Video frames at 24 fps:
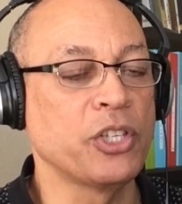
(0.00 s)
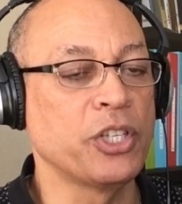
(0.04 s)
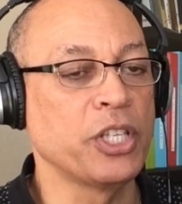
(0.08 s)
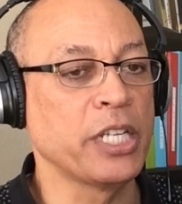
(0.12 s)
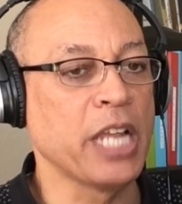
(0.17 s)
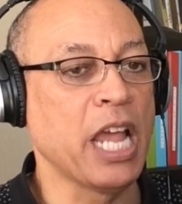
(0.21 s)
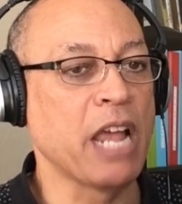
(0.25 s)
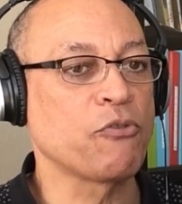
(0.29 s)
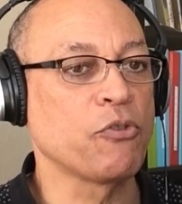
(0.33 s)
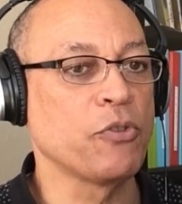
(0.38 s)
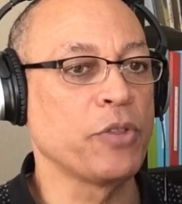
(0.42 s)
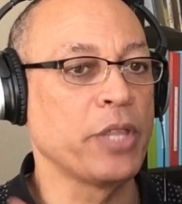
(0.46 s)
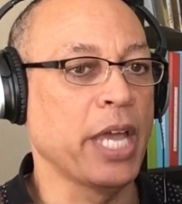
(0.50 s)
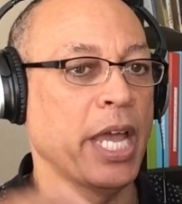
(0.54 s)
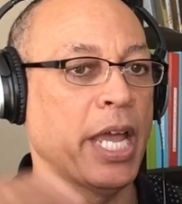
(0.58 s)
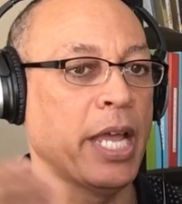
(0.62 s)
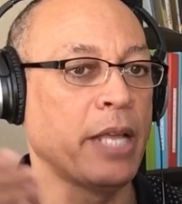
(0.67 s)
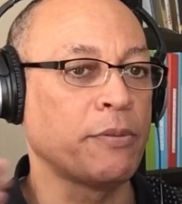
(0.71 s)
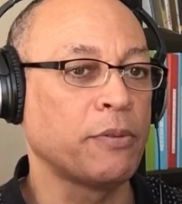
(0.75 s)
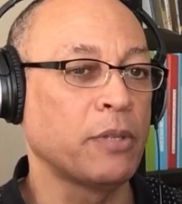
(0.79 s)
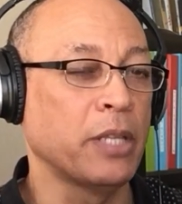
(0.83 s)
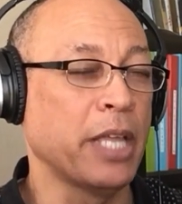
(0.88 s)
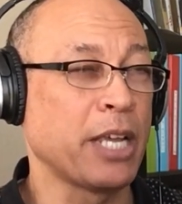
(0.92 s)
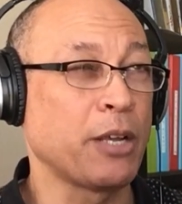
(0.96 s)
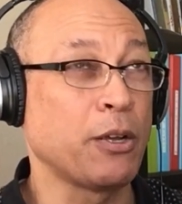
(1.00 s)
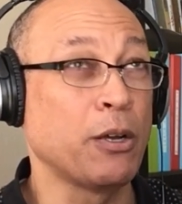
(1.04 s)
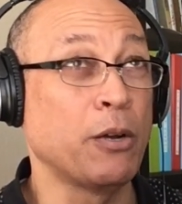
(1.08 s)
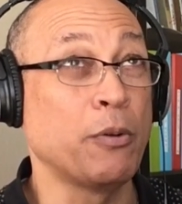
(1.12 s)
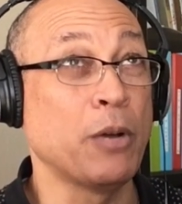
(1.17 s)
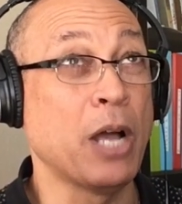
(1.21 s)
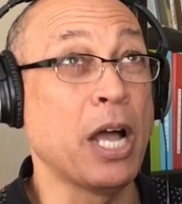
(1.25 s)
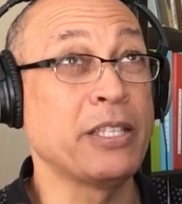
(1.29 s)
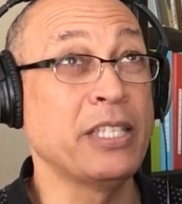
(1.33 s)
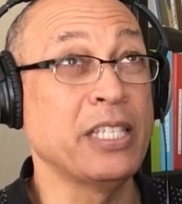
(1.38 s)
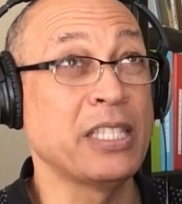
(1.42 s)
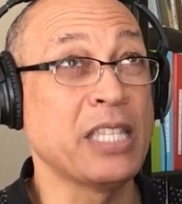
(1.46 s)
And then after that,
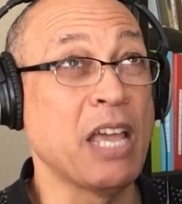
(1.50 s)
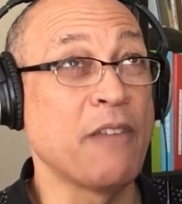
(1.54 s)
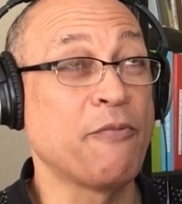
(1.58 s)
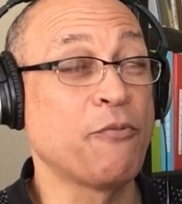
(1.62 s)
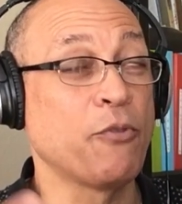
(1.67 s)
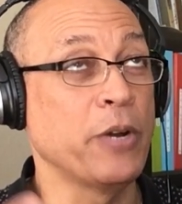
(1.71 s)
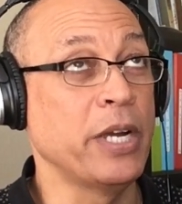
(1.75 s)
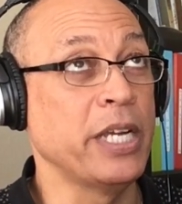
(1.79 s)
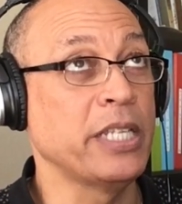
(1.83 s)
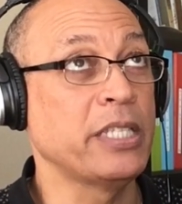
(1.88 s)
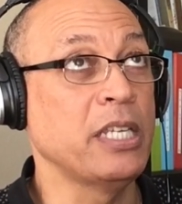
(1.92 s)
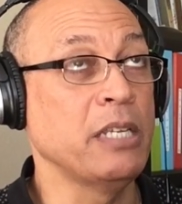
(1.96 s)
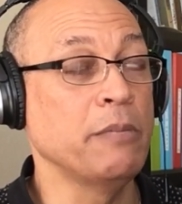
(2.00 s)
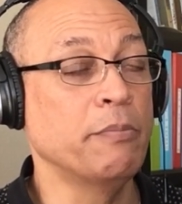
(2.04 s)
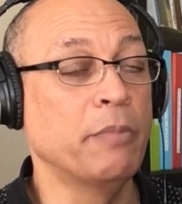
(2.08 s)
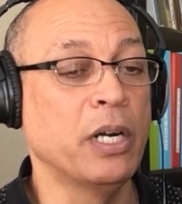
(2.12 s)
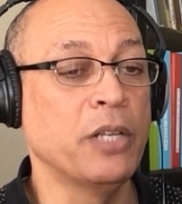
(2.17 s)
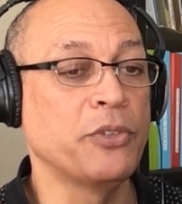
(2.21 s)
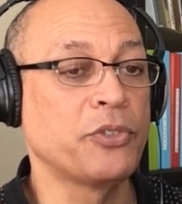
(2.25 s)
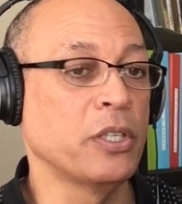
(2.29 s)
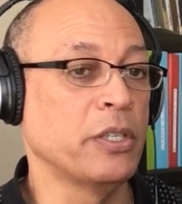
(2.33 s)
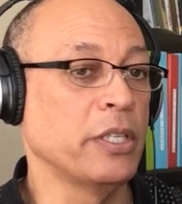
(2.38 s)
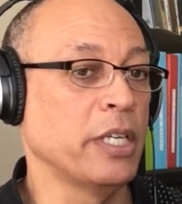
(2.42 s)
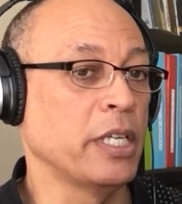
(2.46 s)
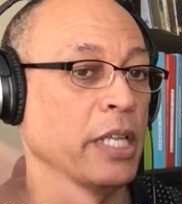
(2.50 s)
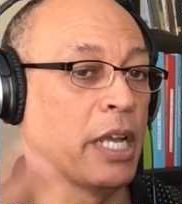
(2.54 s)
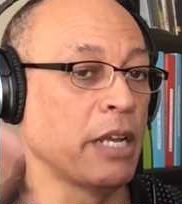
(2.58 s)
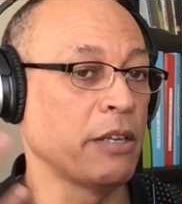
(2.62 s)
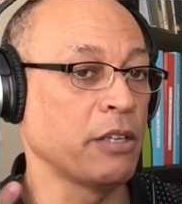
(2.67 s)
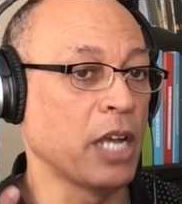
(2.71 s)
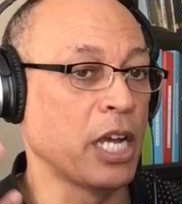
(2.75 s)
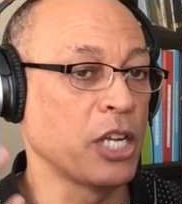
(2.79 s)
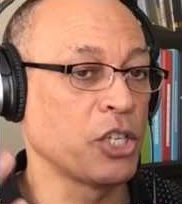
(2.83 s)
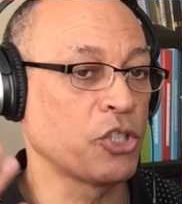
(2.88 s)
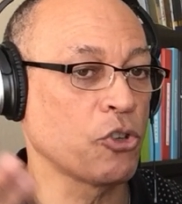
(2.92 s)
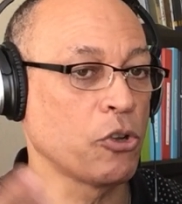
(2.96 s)
I did that for 18 months and then
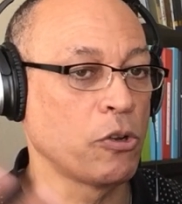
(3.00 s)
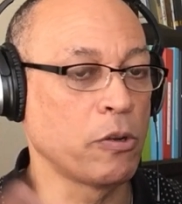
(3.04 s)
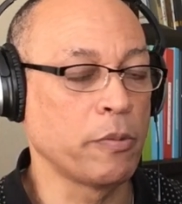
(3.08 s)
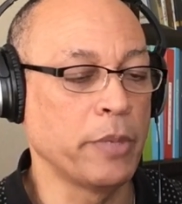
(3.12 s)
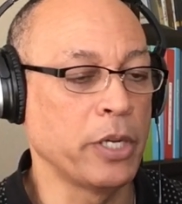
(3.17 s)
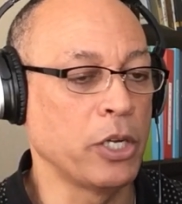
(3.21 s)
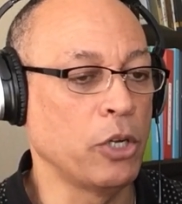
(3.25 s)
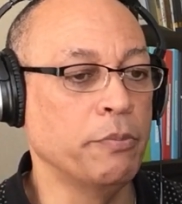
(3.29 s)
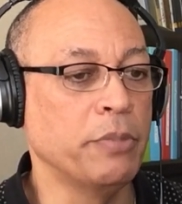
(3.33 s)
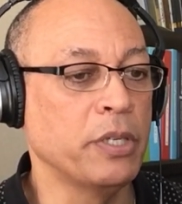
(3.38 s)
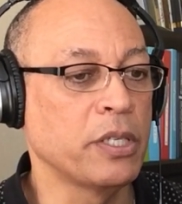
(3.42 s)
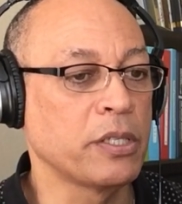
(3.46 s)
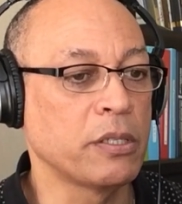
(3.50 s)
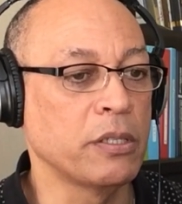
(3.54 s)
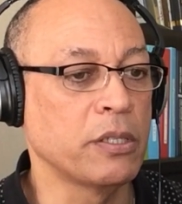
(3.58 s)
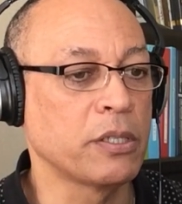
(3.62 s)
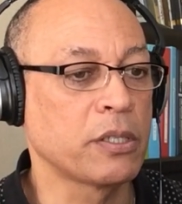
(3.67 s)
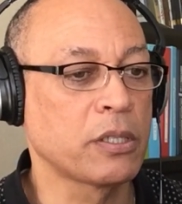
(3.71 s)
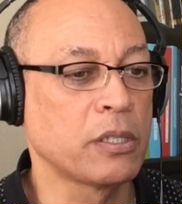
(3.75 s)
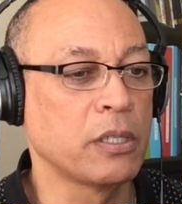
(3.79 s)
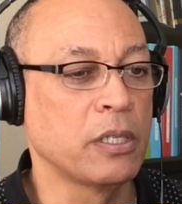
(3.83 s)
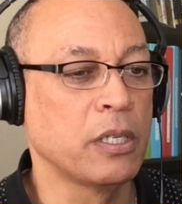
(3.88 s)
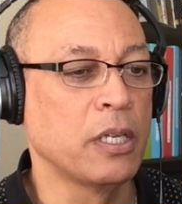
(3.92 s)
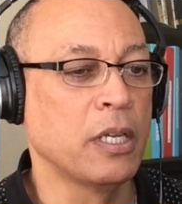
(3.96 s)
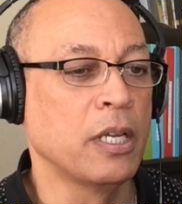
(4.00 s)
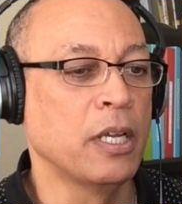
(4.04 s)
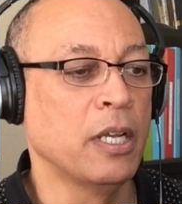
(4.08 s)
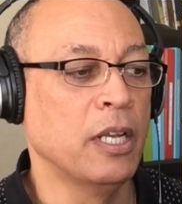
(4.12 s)
I started my own business.